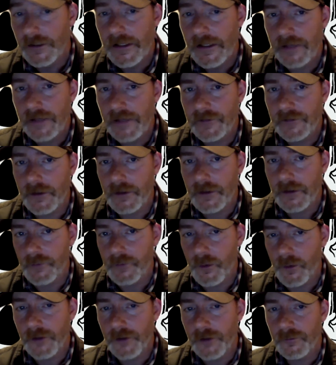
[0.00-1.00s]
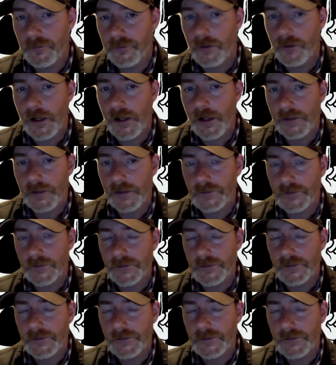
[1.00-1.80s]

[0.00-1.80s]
instead of going through us.